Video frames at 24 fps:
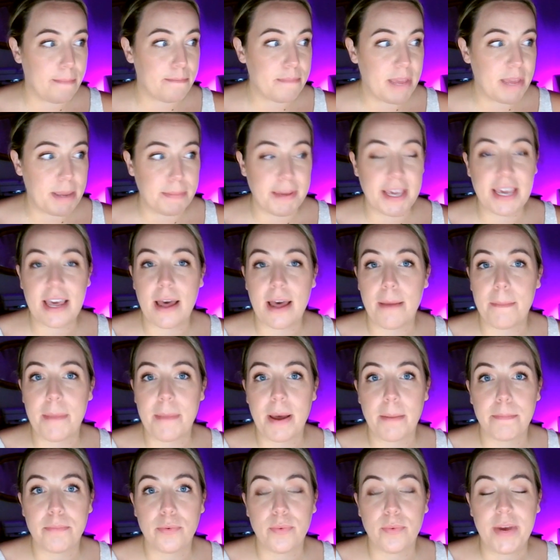maybe come
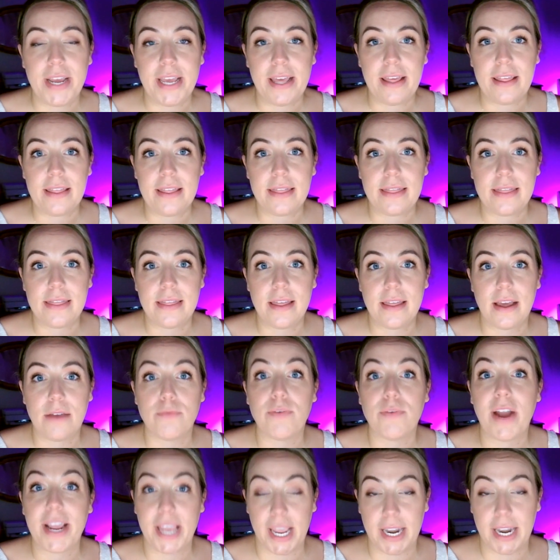up with,
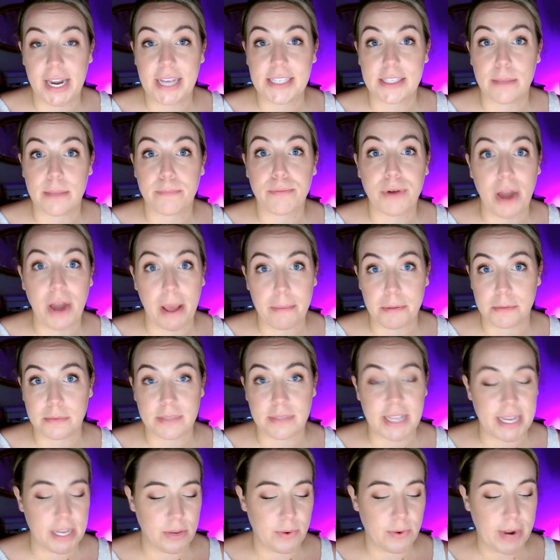recognize the
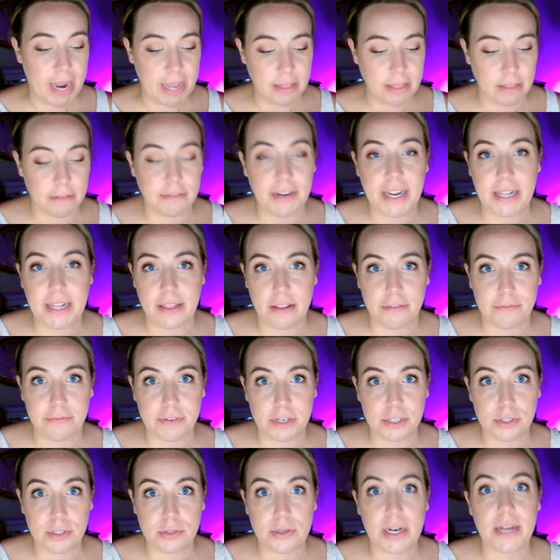problems that you had in the
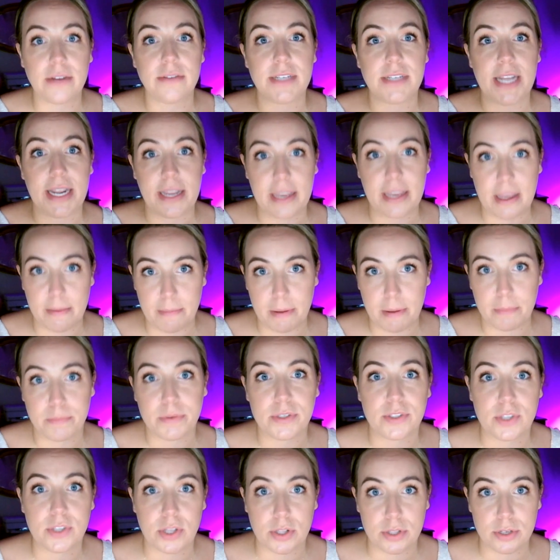first round and come up
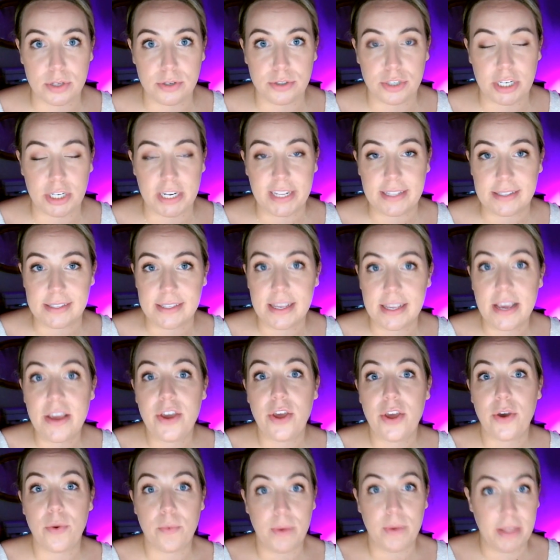with solutions
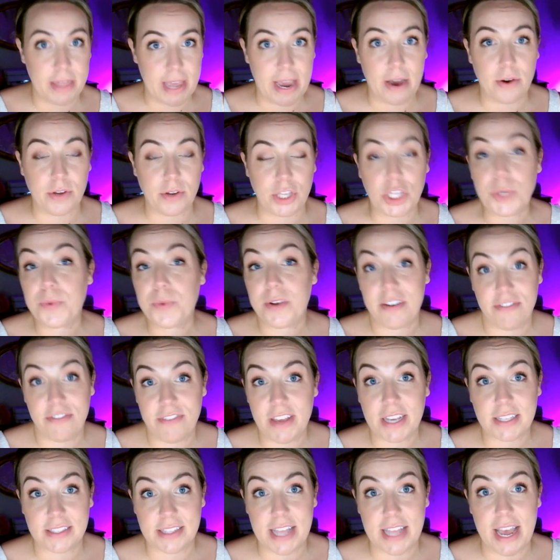with how you would
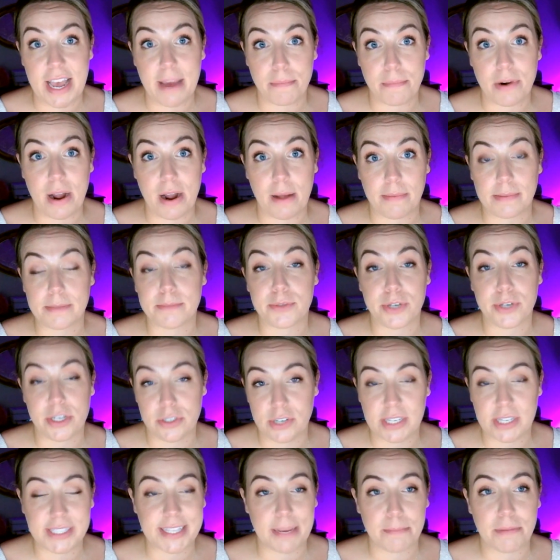fix that problem or
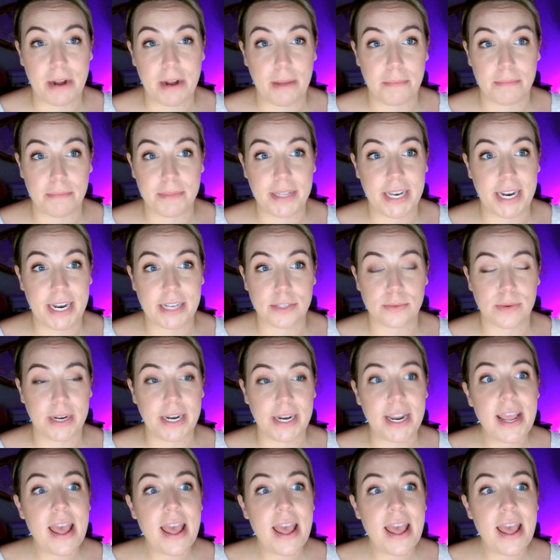address that problem in the next one.